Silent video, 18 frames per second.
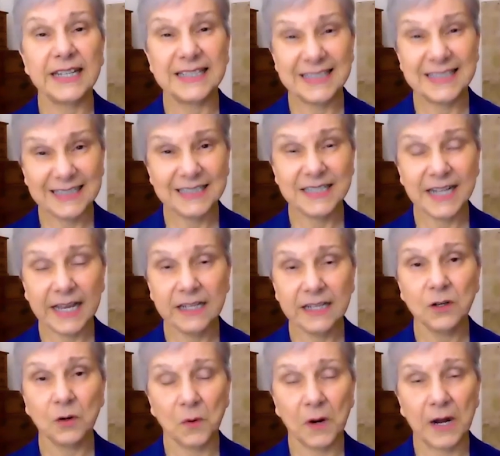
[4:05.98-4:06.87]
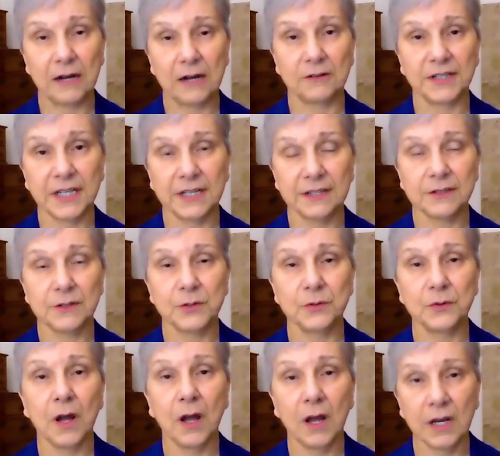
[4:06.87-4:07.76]
it did take a while to get
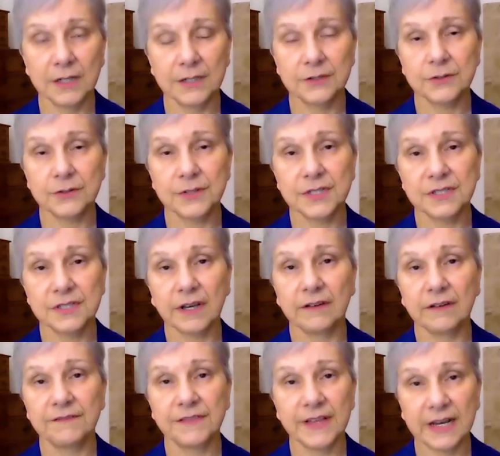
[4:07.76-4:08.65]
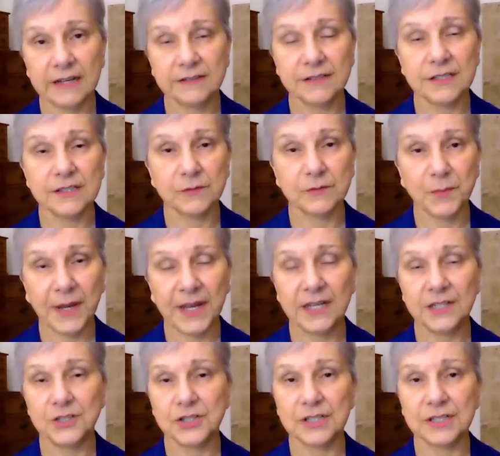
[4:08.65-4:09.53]
through hundreds of thousands of
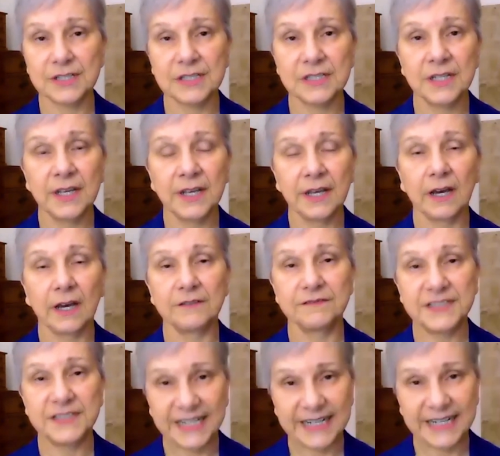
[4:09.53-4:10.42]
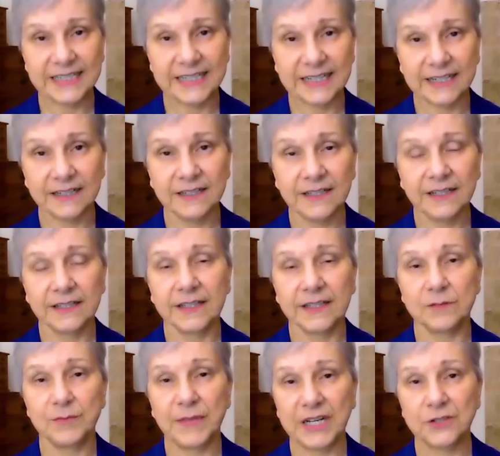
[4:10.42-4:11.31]
pages of data
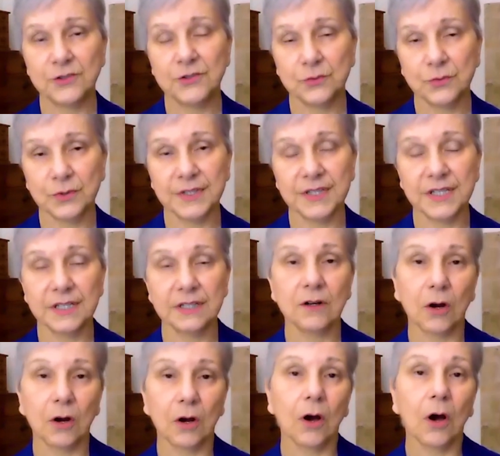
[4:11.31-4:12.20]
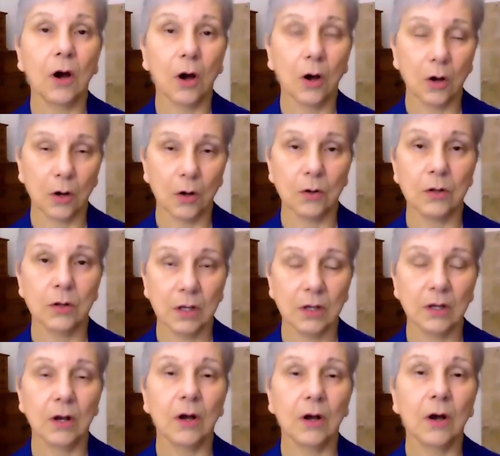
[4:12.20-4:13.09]
and make sure that all
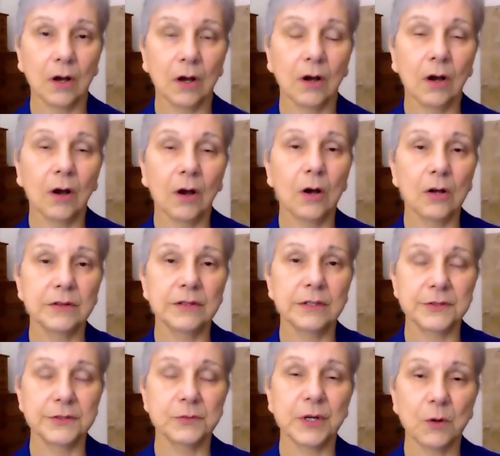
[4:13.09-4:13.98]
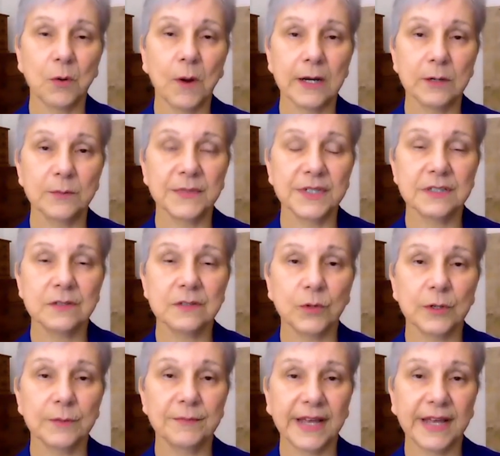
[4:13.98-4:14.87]
all those requirements
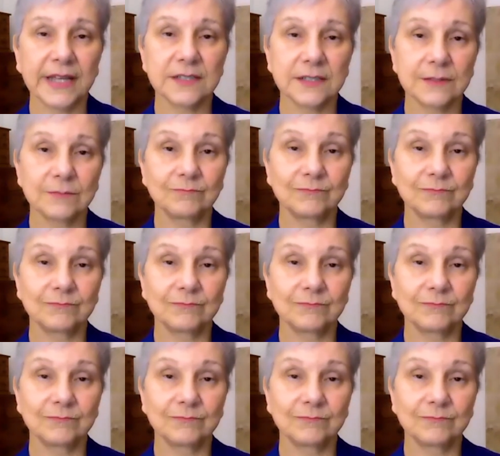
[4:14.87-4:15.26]
were met.